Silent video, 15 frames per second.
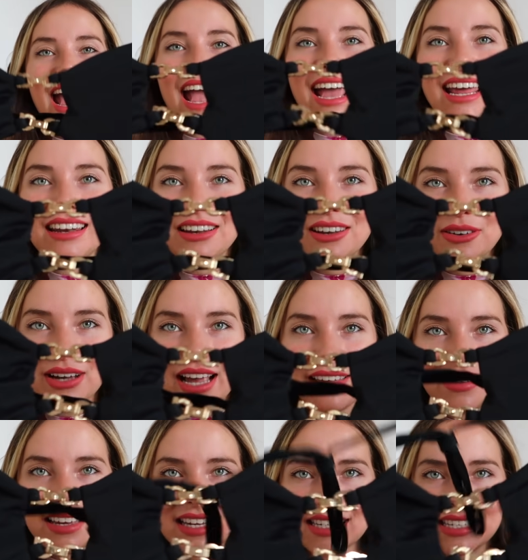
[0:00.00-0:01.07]
and look at
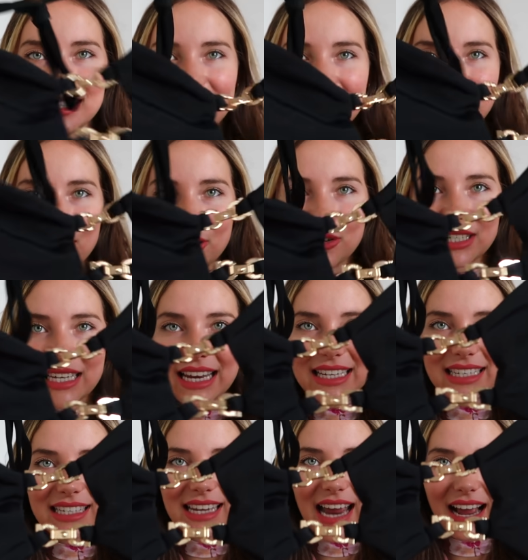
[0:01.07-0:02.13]
this this looks
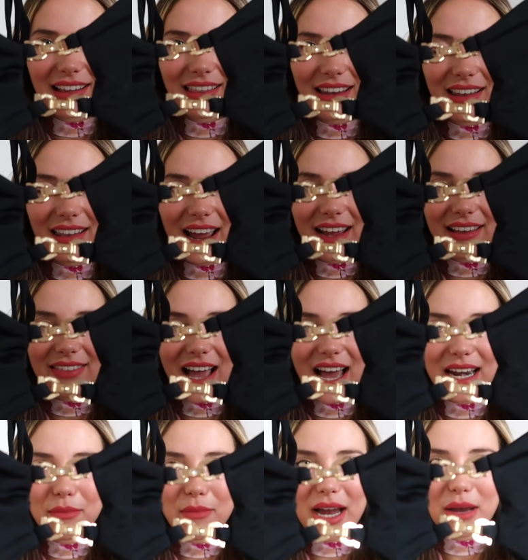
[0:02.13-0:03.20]
exactly like
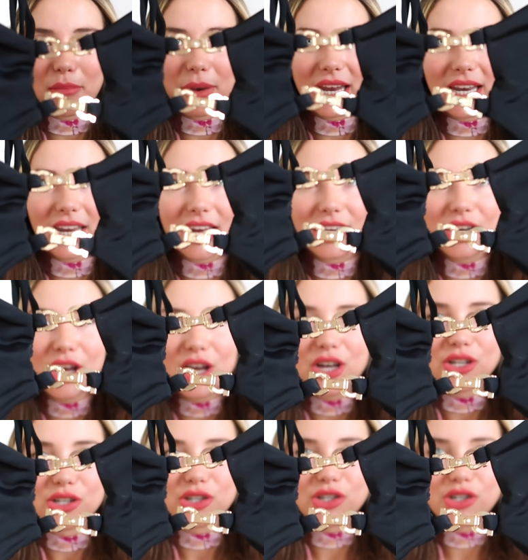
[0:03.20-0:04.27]
that in my opinion
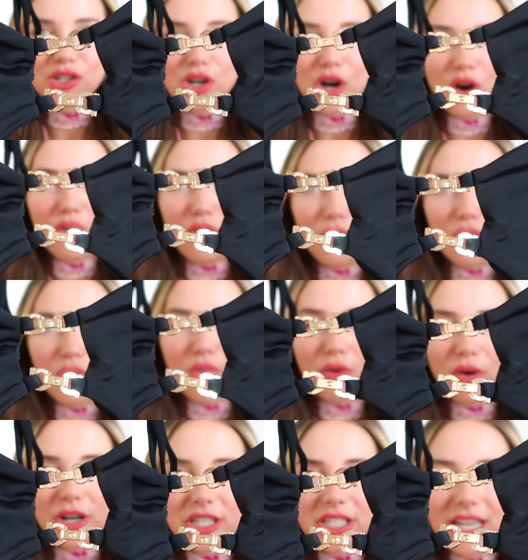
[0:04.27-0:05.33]
so
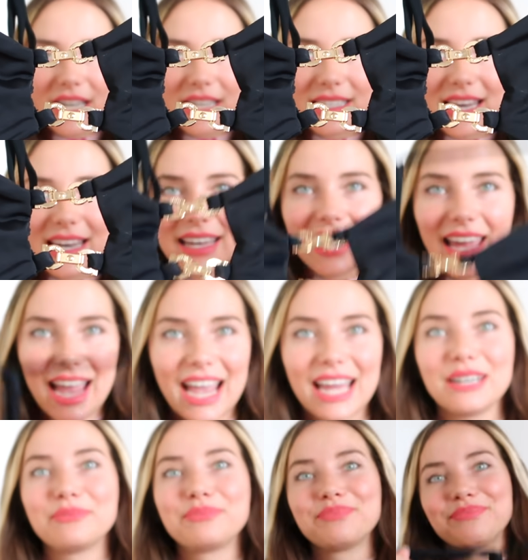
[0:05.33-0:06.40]
gorgeous and
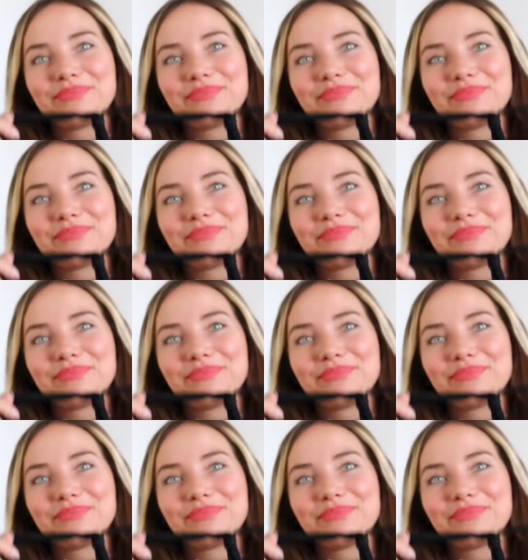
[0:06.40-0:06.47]
again